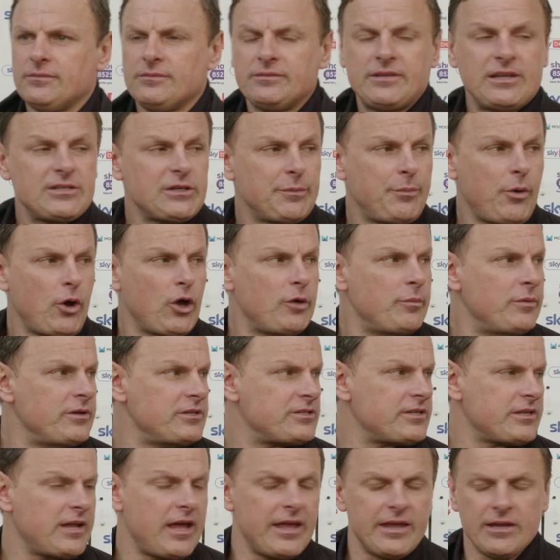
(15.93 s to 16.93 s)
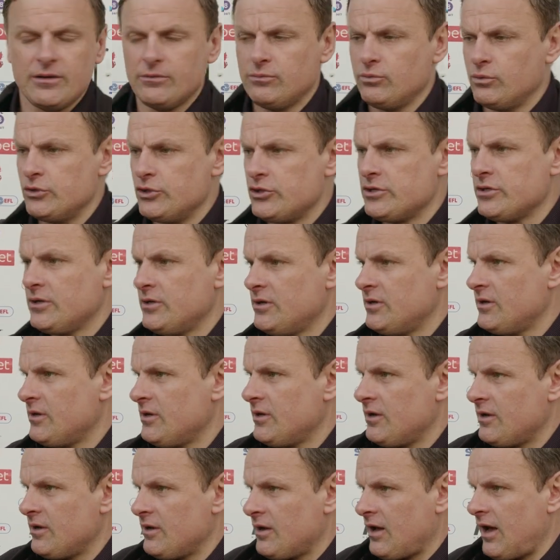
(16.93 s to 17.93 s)
disappointment today was
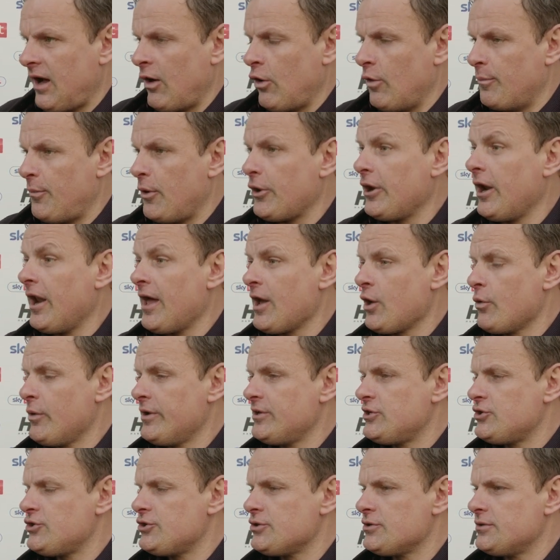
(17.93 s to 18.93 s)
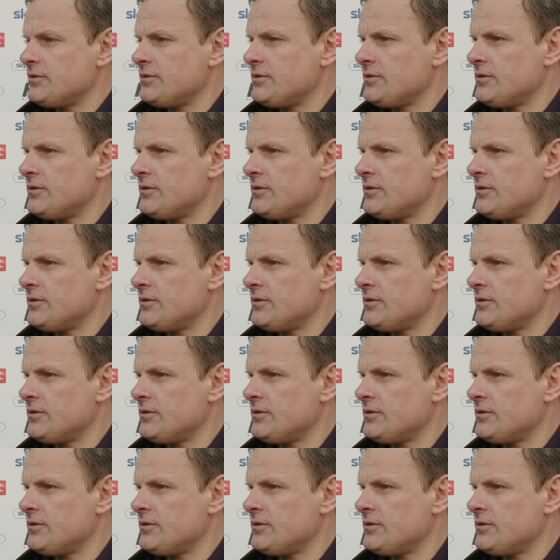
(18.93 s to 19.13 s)
our body language.